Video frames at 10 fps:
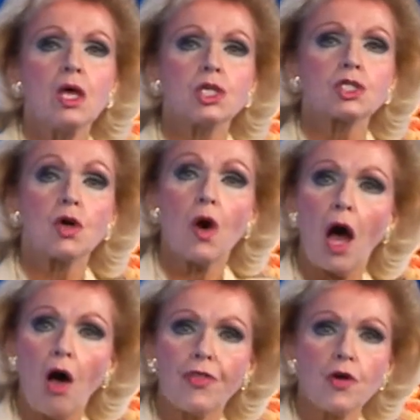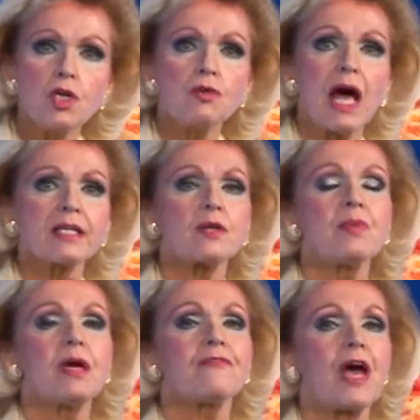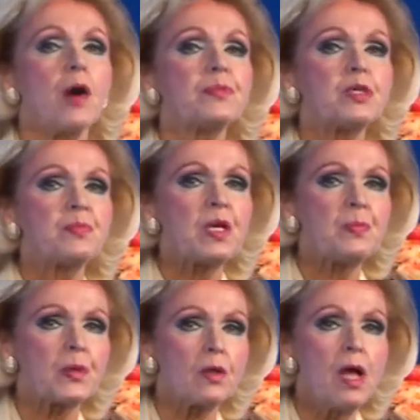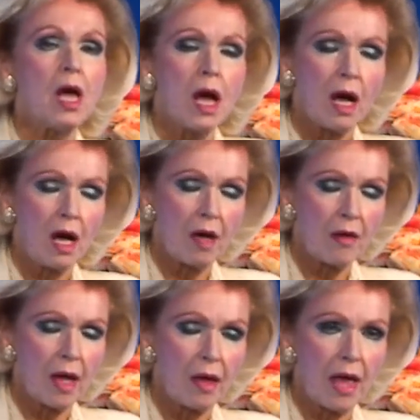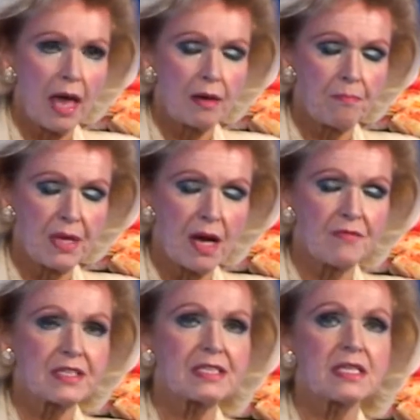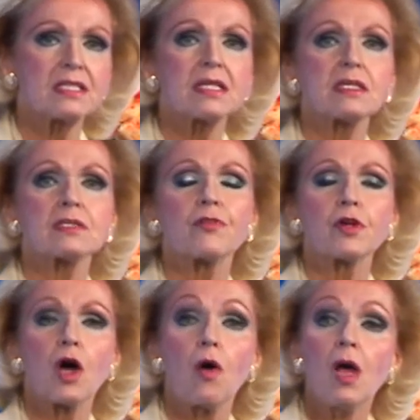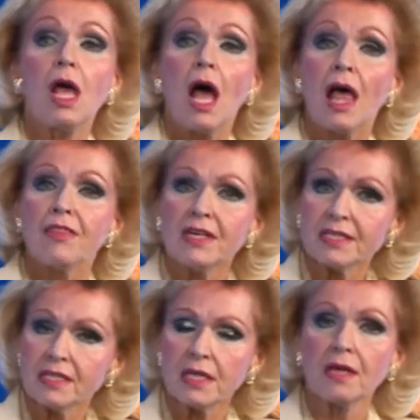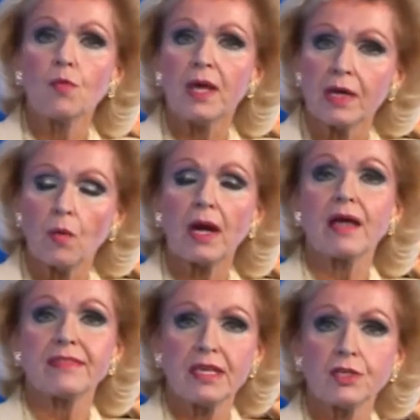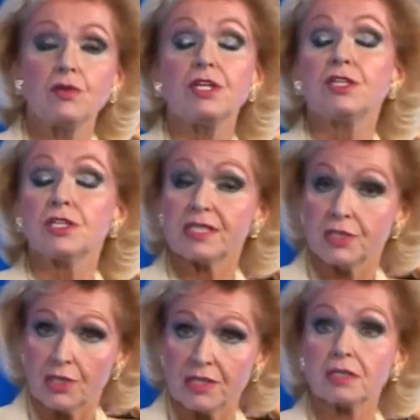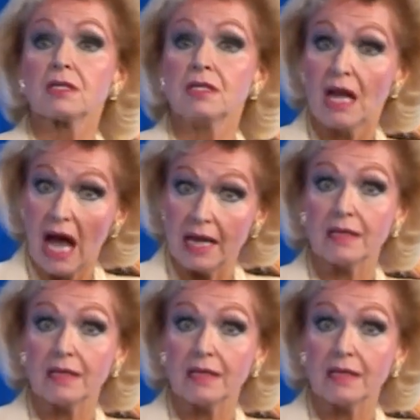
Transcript: So although you like to be of help to people uh, and be of assistance, Virgo, this is a week when I think you need to just not,